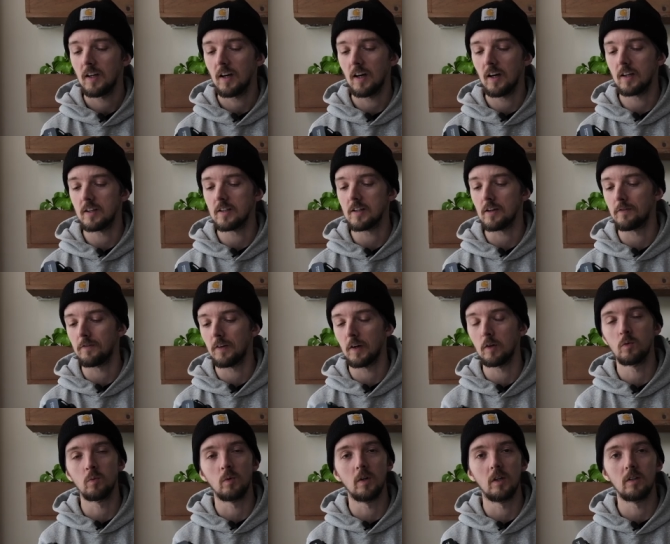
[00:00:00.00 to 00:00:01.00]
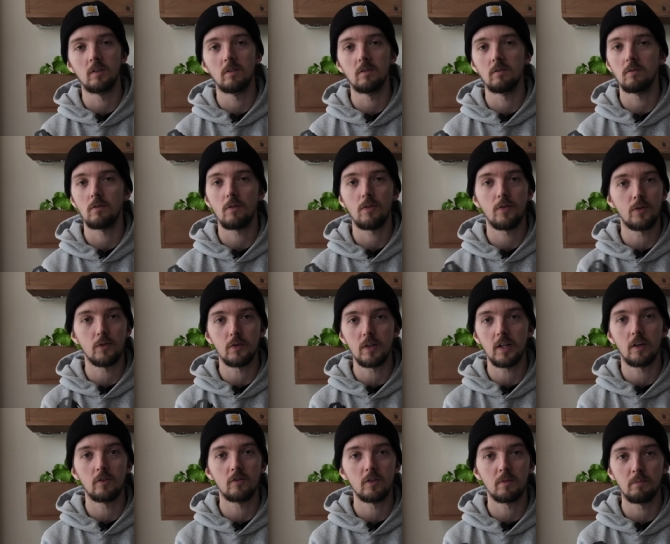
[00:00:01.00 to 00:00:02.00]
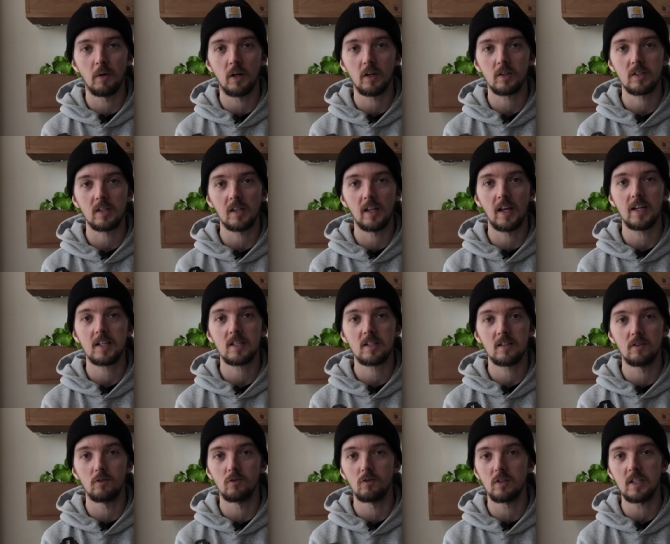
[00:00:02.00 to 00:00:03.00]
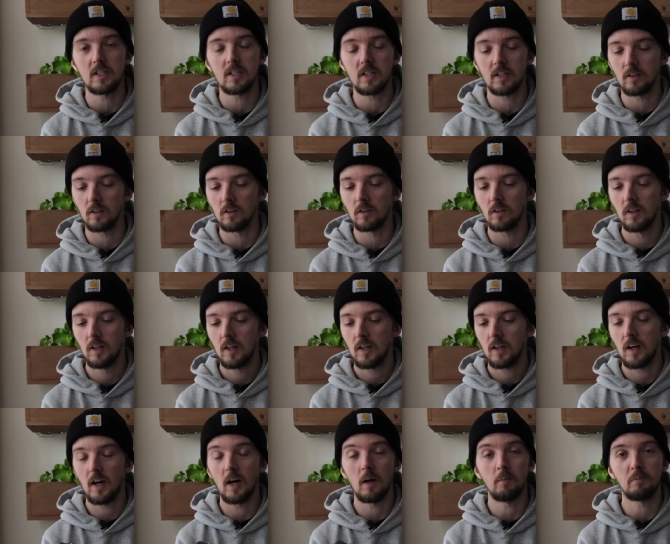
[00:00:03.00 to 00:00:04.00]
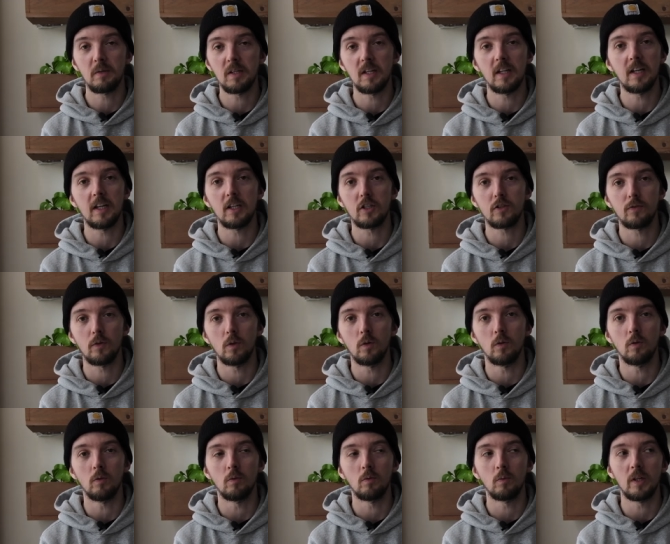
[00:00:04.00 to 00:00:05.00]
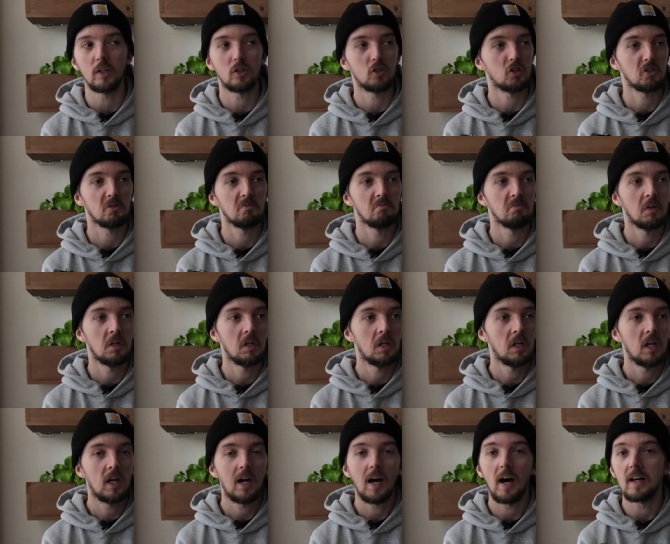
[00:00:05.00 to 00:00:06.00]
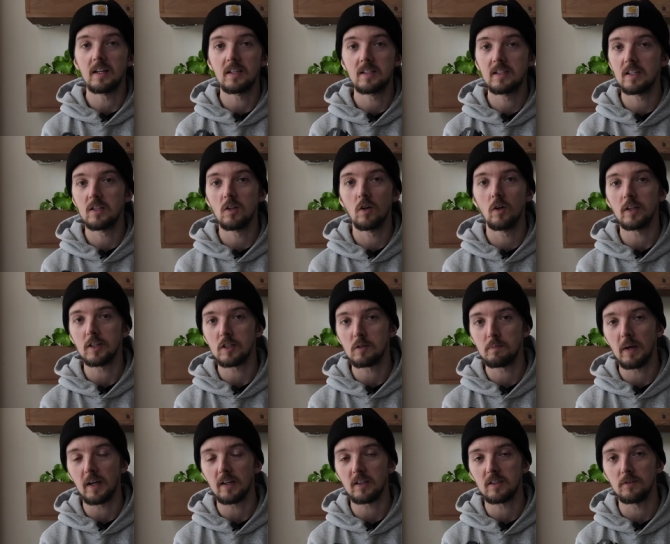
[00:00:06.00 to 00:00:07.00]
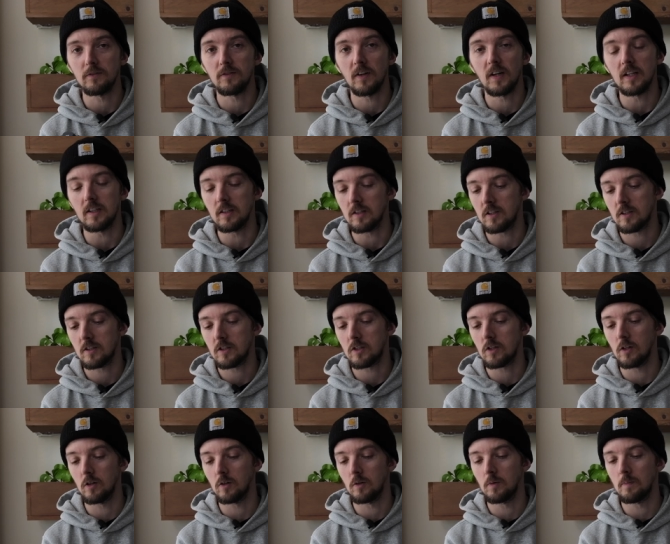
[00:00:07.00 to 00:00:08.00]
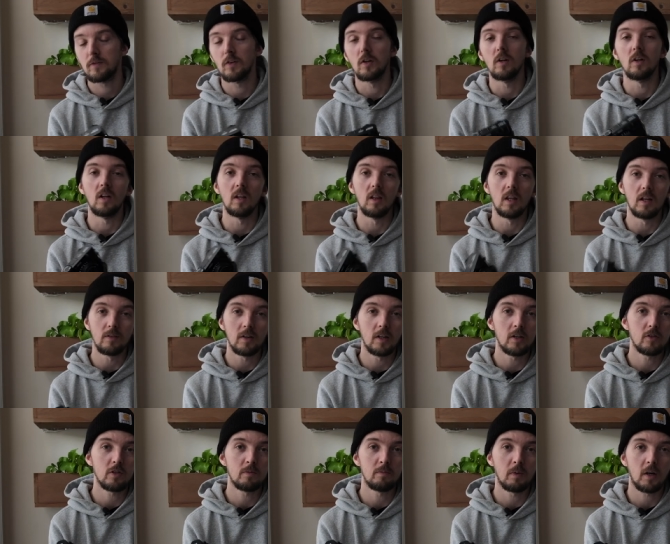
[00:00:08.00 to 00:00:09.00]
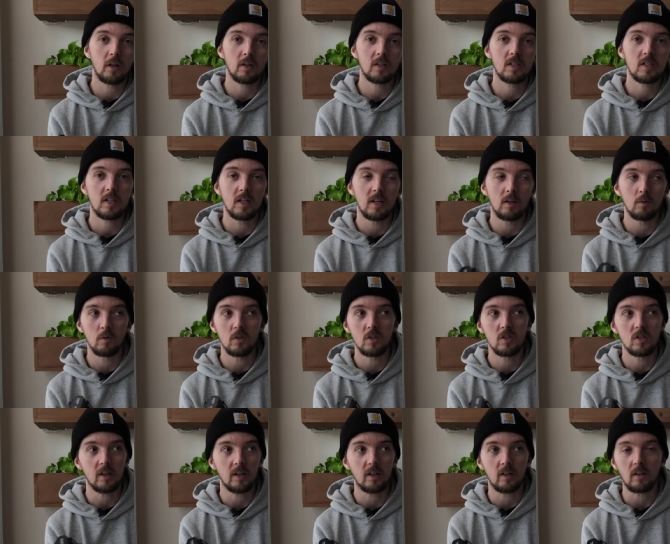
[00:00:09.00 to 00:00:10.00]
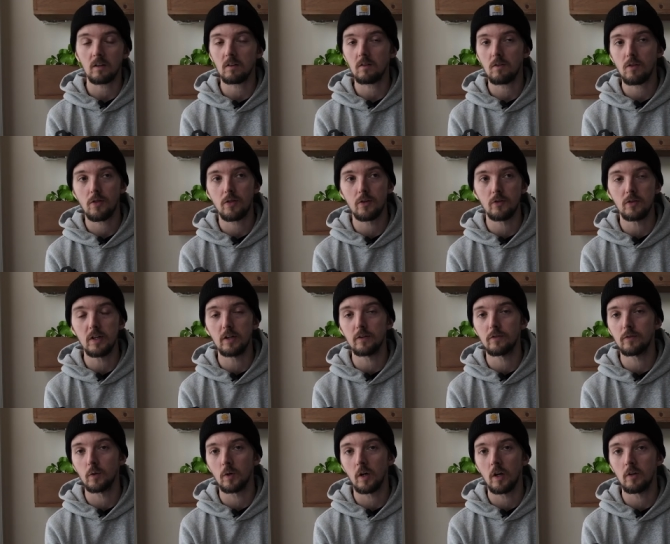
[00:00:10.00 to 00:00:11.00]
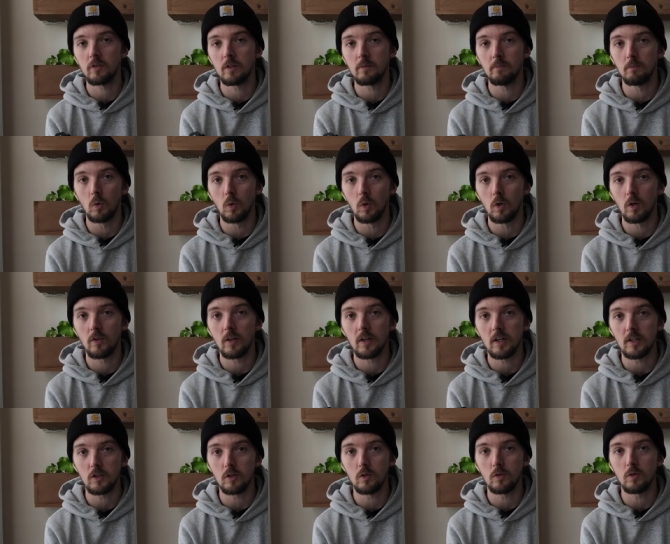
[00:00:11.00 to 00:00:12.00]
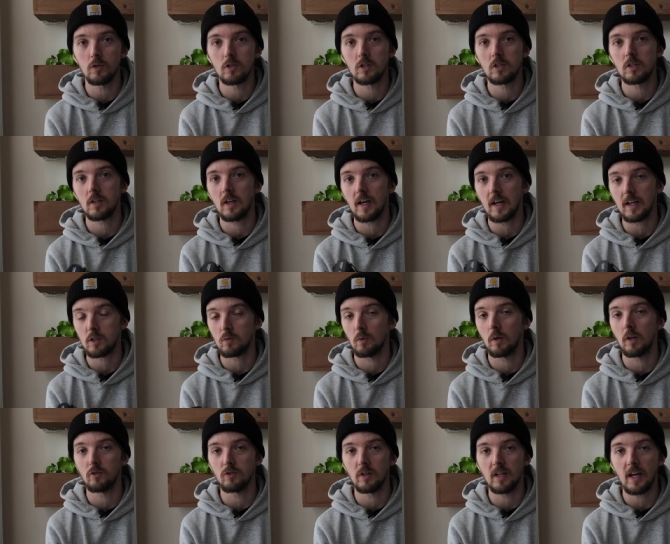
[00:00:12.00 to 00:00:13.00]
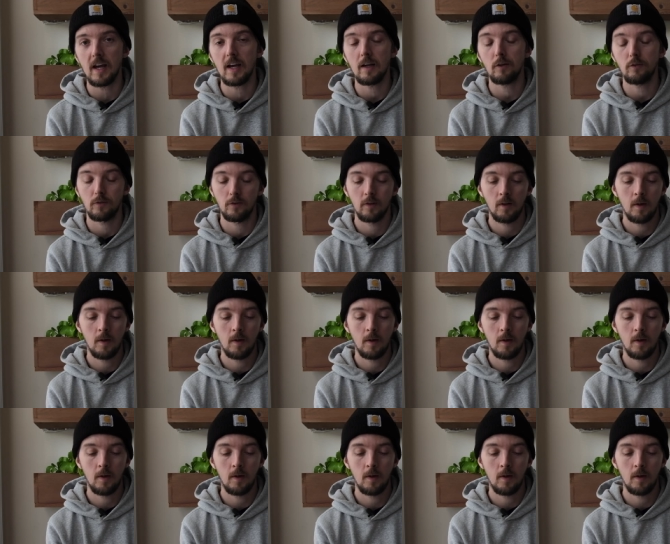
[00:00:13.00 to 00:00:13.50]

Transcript: and I found one three hundred bucks less than retail at B and H Photo, which I did not expect to find. So for eleven hundred bucks, it was like three or four hundred more than a used X one hundred F,